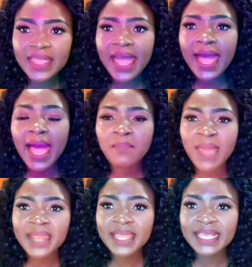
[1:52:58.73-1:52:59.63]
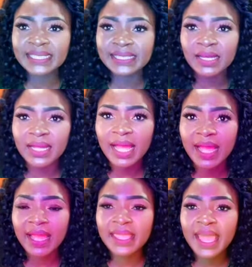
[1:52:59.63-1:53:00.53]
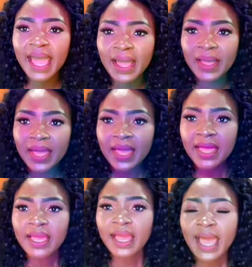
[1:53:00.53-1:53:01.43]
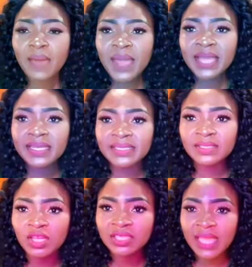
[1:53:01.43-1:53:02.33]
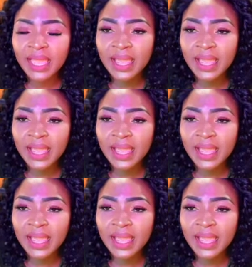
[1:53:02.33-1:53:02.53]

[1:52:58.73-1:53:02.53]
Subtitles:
Yeah, Ahmed is not. Yeah, Ahmed is not.